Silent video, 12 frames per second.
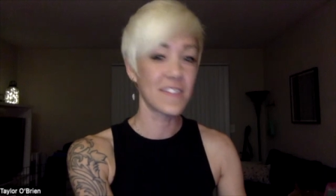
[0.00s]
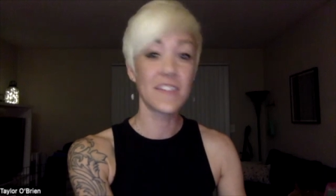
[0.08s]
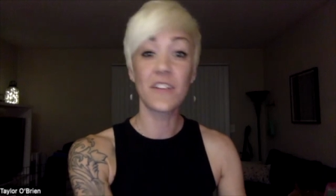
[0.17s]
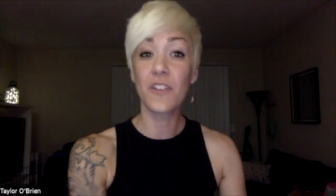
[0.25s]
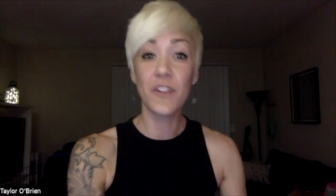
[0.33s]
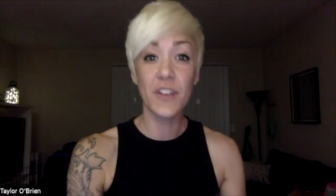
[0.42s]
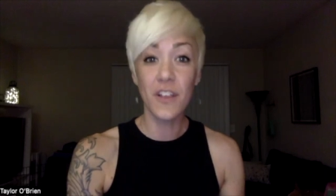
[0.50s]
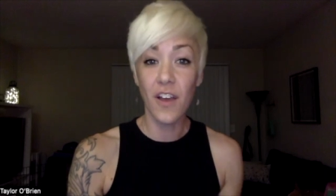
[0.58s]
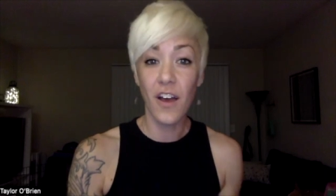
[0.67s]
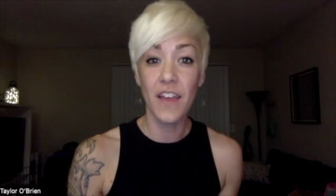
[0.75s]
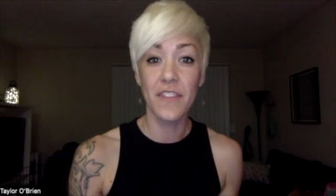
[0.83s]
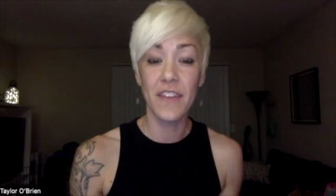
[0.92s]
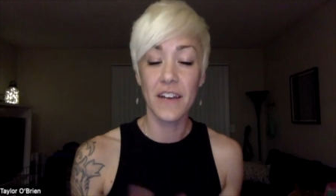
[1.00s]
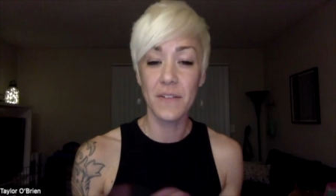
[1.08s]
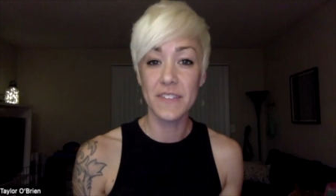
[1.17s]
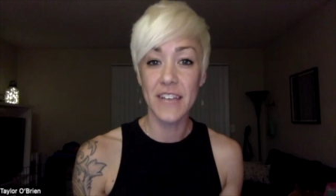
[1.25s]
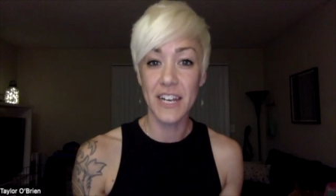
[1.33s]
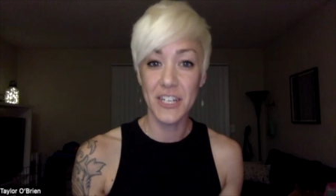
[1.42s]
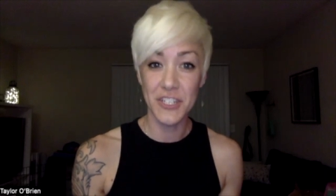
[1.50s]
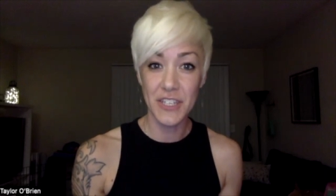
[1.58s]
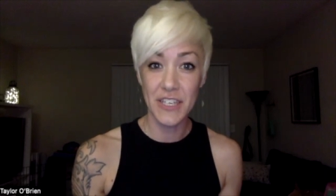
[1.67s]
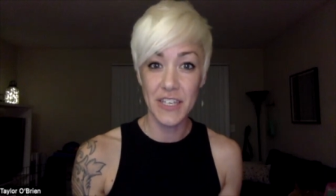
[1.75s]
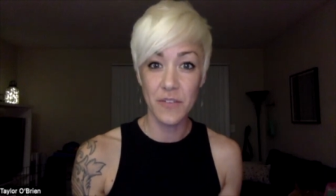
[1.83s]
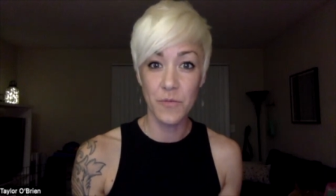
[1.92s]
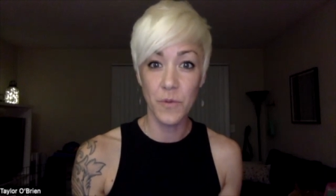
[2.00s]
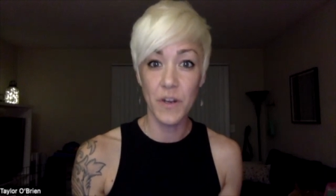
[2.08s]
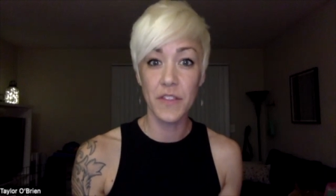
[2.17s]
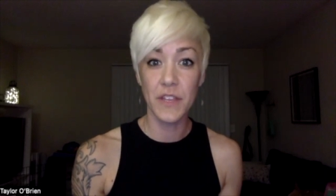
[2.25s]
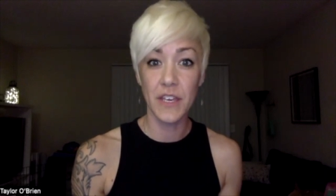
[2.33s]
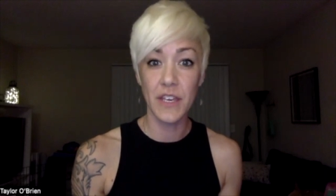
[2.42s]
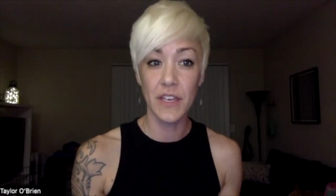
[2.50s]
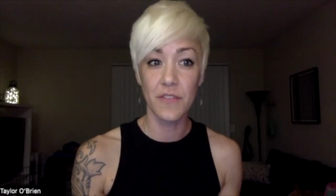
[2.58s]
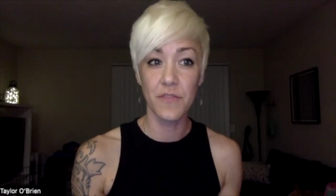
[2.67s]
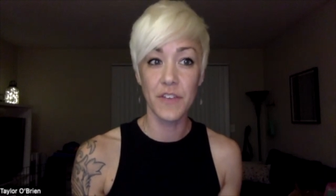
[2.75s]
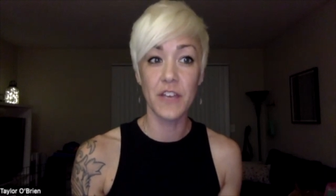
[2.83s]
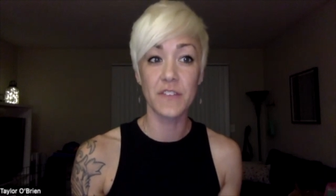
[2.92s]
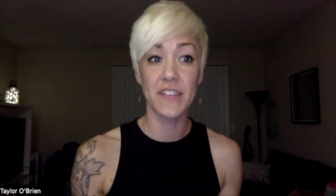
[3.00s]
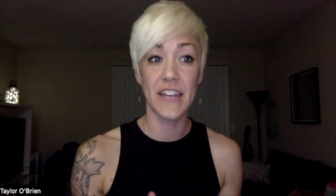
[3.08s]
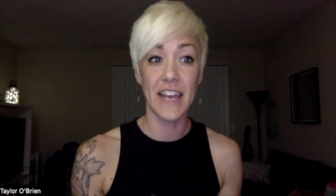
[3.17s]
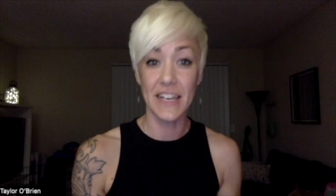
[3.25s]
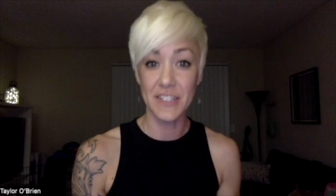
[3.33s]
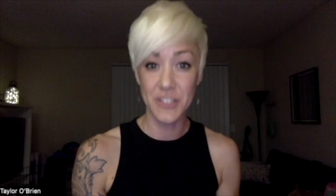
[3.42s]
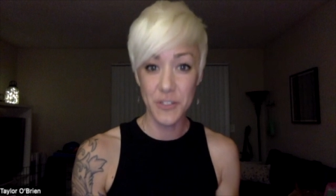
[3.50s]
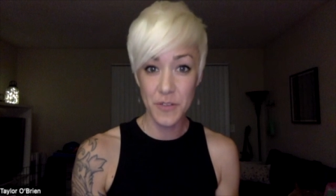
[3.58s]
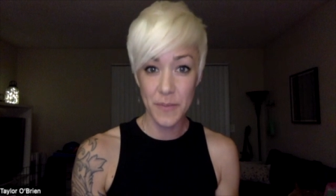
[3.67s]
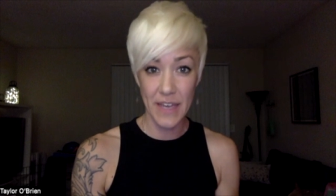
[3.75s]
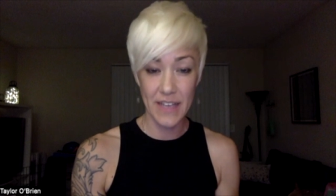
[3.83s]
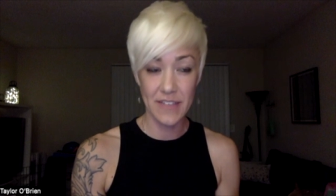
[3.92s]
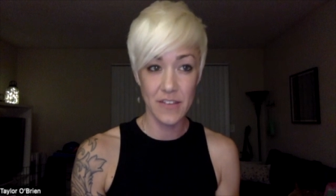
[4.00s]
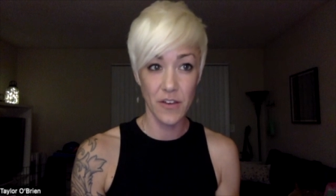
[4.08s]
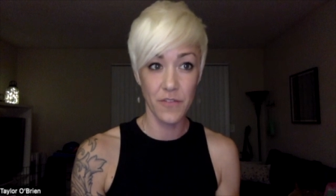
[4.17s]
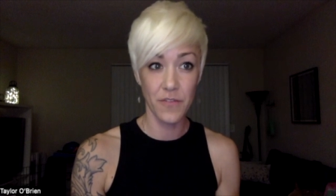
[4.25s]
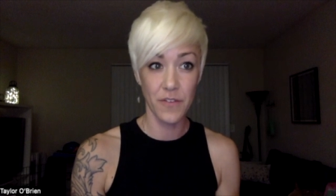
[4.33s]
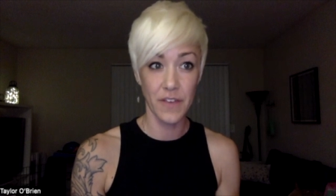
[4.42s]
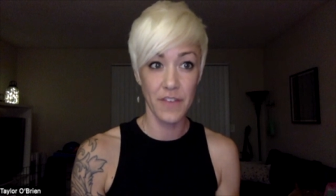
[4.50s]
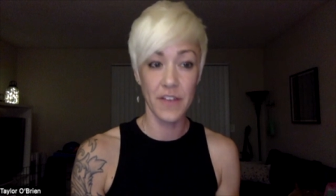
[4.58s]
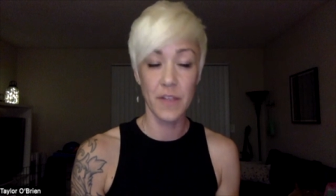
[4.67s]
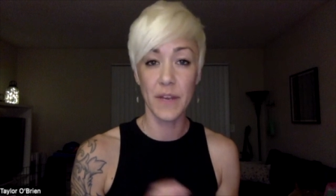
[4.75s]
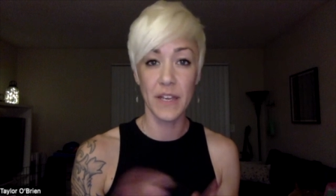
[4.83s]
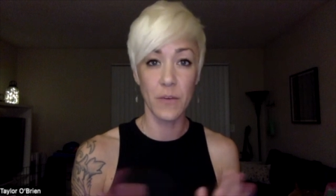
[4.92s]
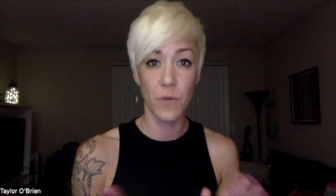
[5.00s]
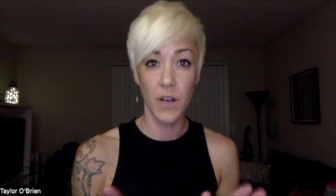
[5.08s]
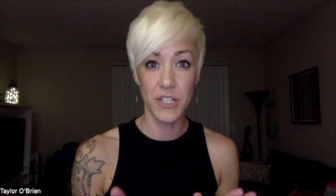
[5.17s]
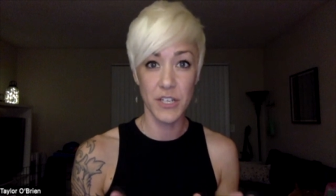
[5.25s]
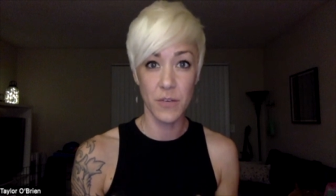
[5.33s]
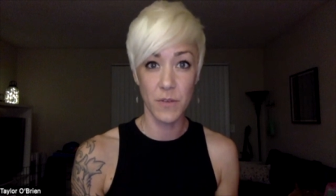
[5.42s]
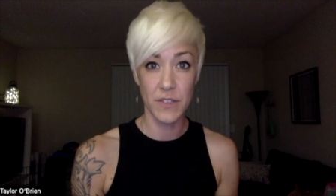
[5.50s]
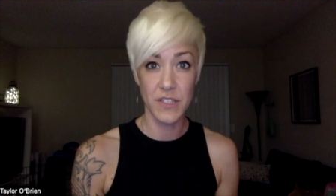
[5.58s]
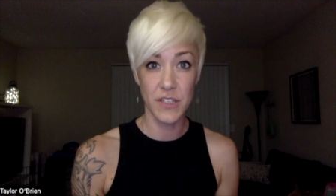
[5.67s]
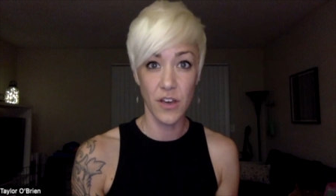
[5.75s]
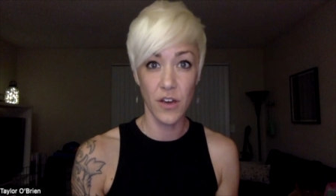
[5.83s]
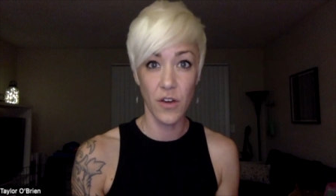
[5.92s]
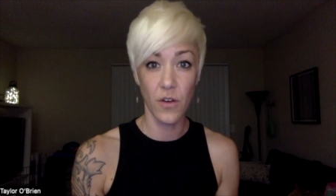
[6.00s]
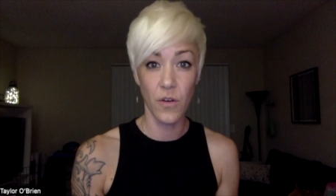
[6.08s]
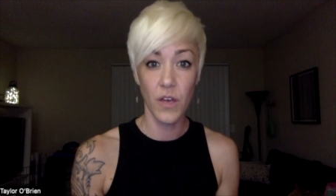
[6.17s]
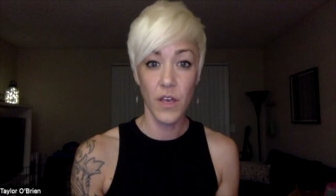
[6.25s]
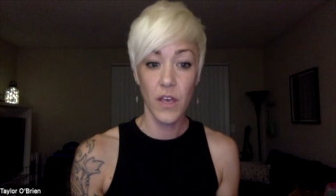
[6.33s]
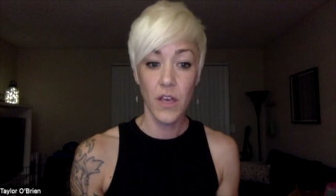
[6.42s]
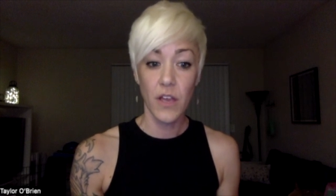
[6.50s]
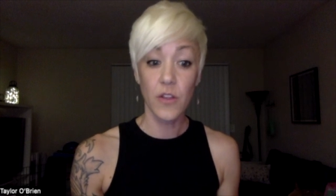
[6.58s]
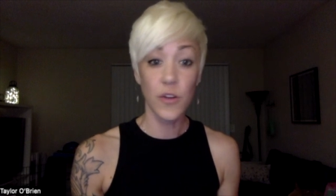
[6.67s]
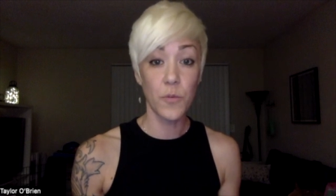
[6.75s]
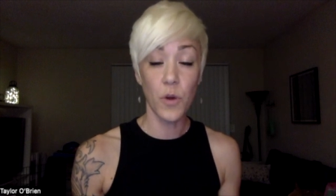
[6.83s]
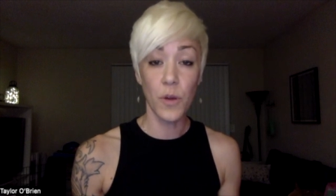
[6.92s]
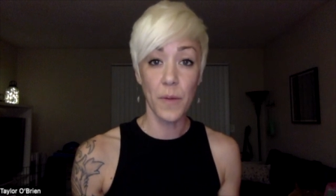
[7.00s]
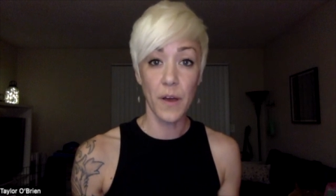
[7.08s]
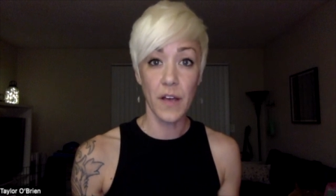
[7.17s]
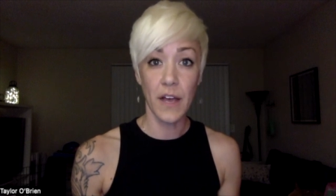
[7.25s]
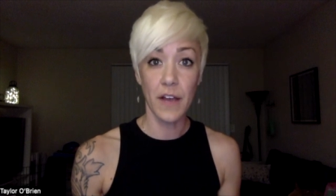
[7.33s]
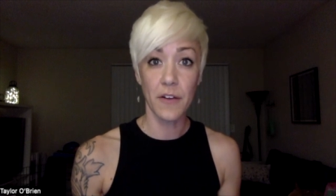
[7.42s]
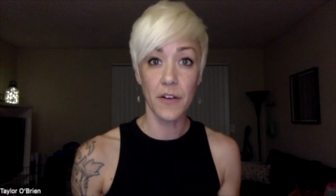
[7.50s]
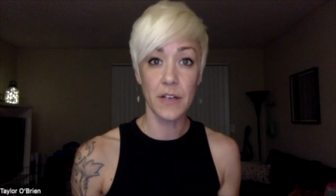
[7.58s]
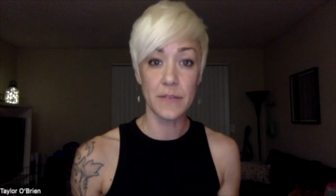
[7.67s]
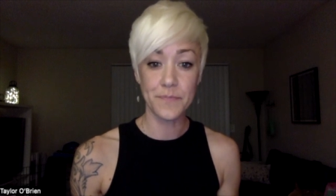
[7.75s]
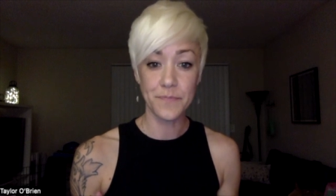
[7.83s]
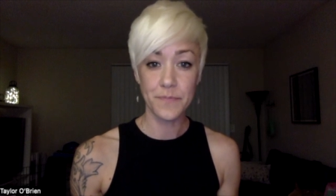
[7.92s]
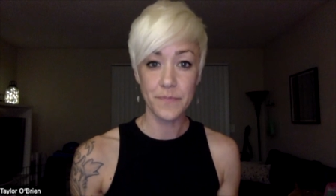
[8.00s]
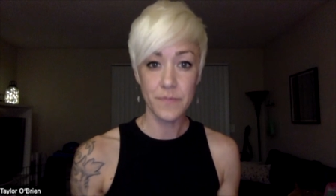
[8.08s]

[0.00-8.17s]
still learning a lot and that was actually one of the videos that i asked you to make so if, if anybody watching wants to go learn more about chiron